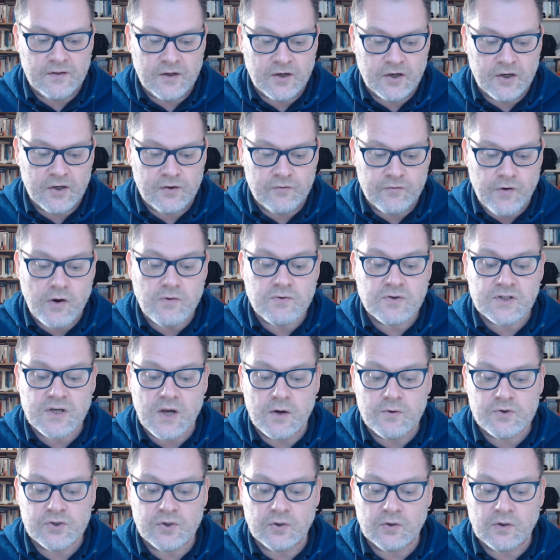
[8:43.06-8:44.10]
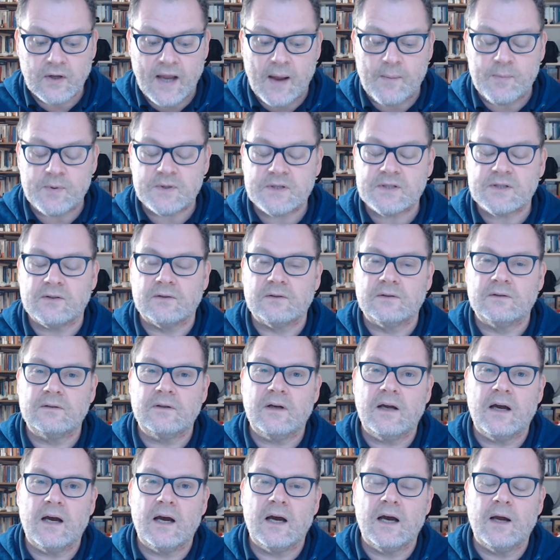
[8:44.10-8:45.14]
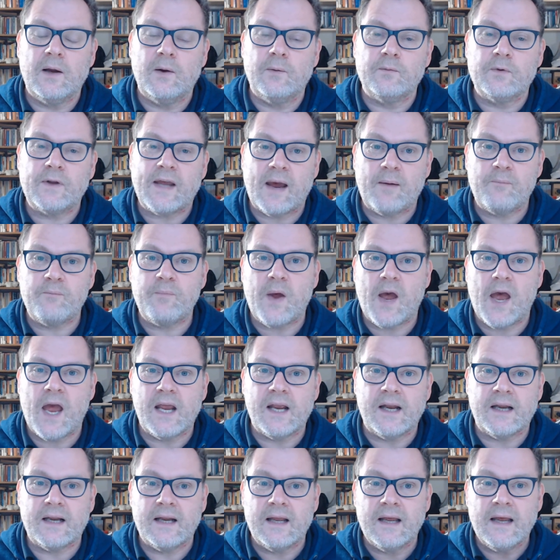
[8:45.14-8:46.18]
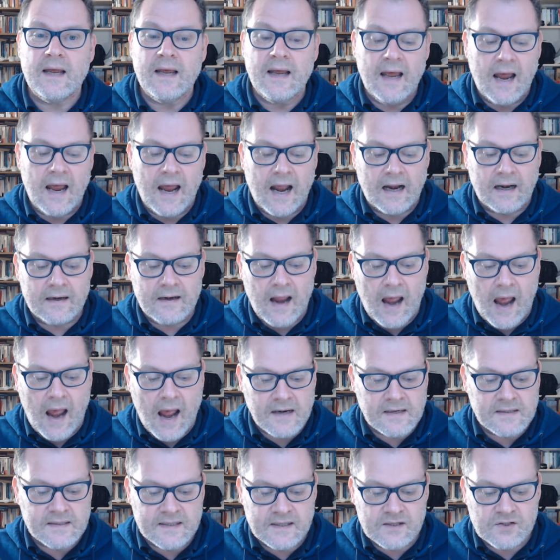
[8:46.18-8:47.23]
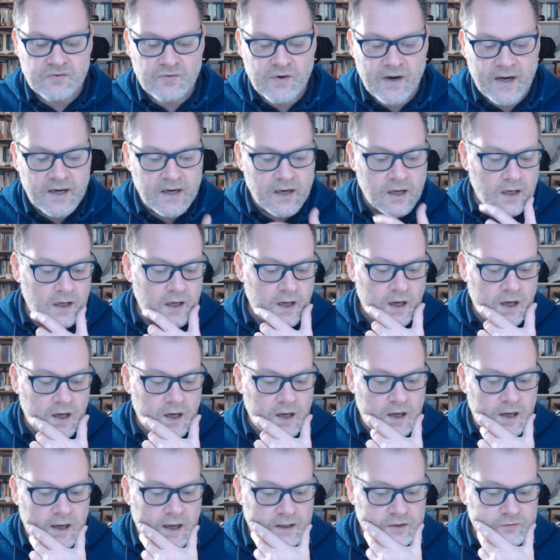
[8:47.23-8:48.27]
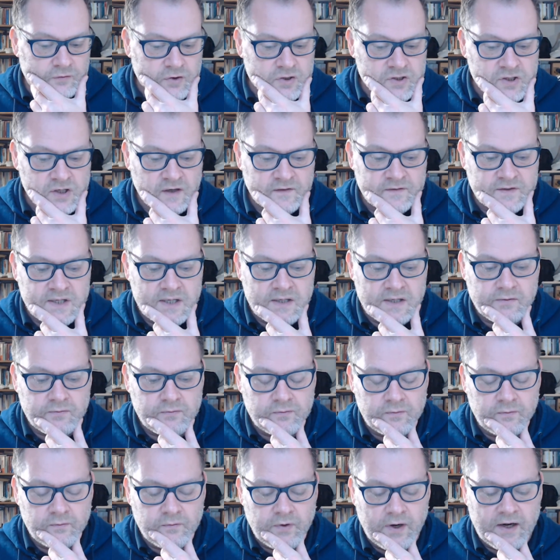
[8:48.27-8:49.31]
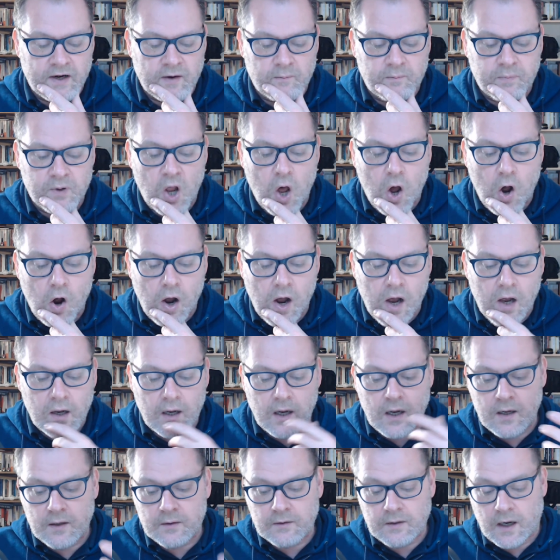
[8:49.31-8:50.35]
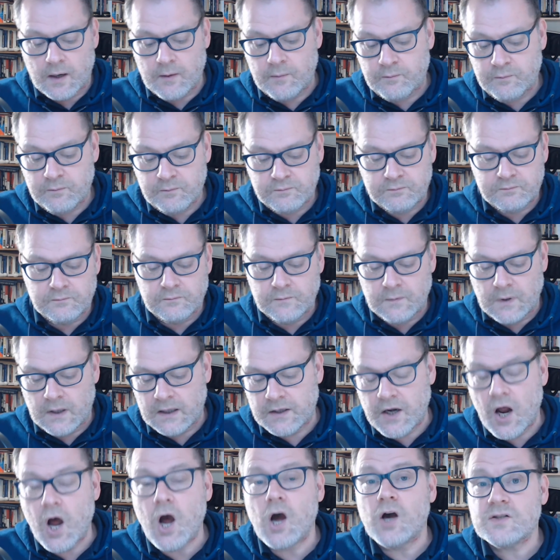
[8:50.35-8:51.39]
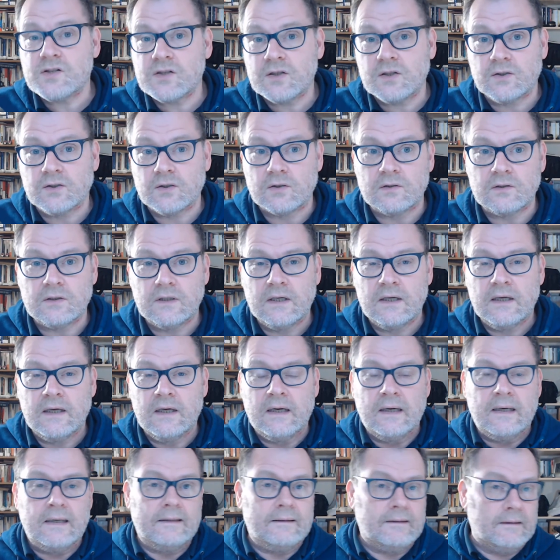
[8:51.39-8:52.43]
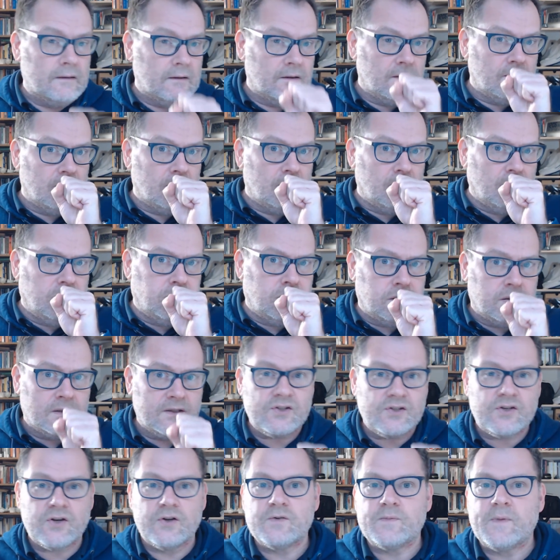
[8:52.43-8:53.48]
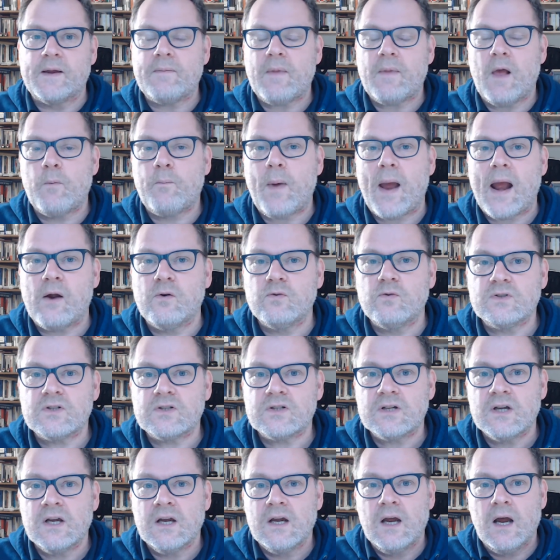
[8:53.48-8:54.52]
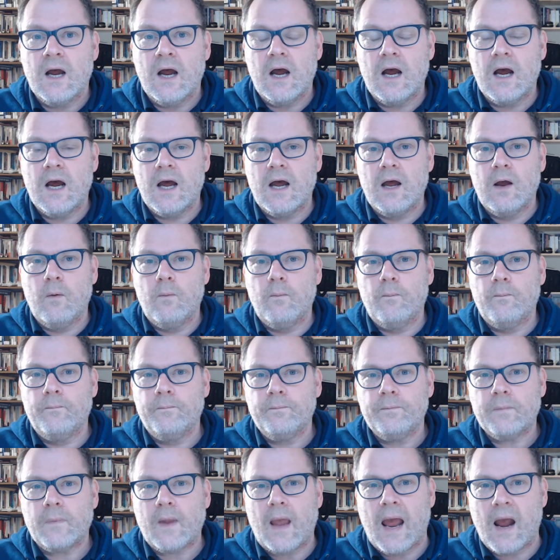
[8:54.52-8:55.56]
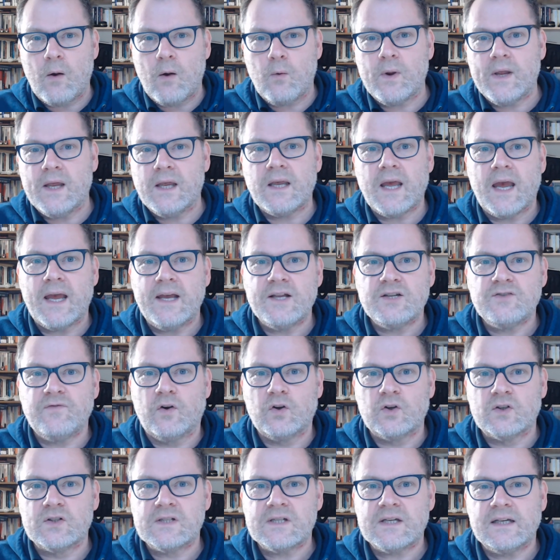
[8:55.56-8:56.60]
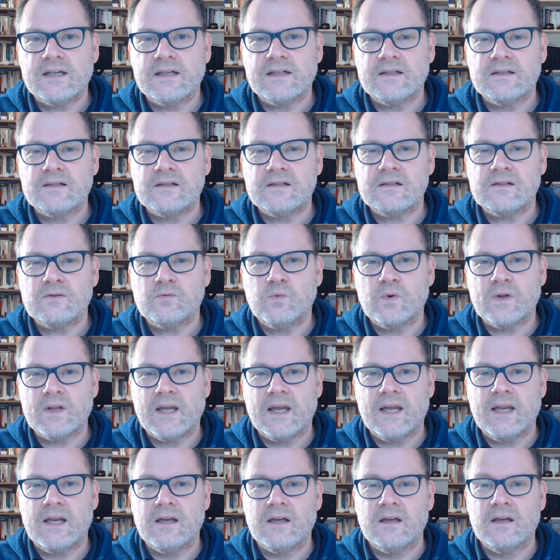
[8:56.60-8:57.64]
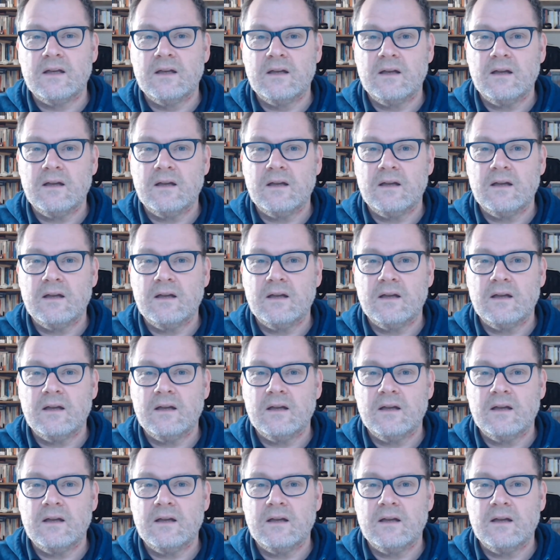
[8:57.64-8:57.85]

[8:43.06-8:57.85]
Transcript: Grow Social Capital campaign, and Andy has written and Russell have written a blog, an article, excuse me, about how we engage volunteers within